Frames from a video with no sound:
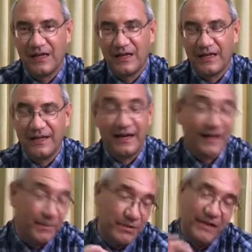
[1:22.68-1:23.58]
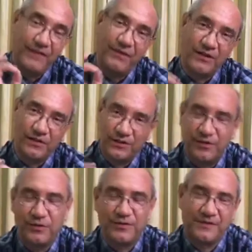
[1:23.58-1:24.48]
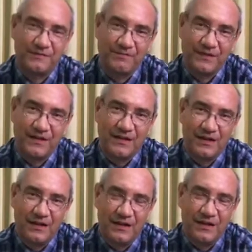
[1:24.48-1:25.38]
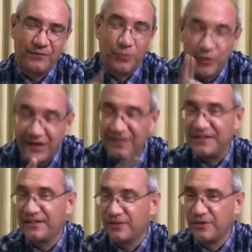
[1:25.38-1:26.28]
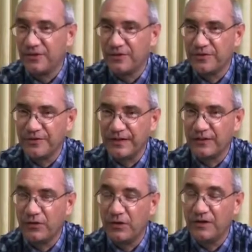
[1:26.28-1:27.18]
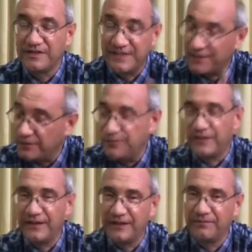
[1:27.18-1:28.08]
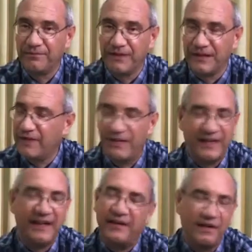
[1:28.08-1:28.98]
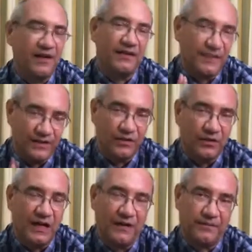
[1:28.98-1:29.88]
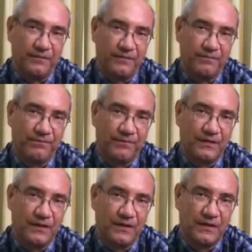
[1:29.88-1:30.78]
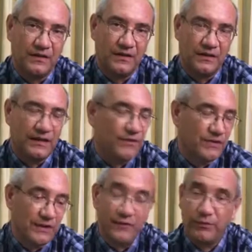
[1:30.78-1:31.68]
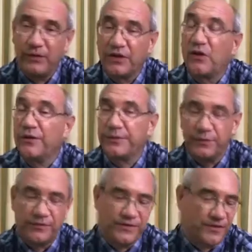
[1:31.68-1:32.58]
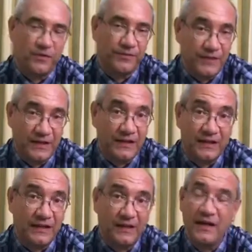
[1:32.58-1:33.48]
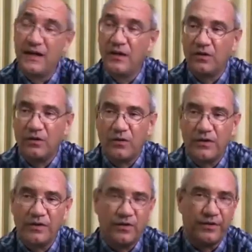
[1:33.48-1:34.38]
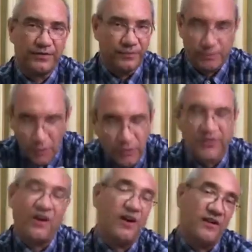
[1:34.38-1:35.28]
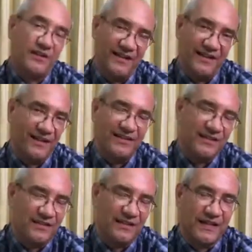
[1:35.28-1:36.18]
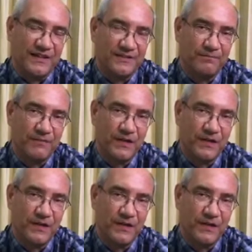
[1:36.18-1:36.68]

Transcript: And, and I believe the good news if you really see the good news, it will set you free in every area in your life even even when it comes to physical healing or or broken heart and, and, things like that.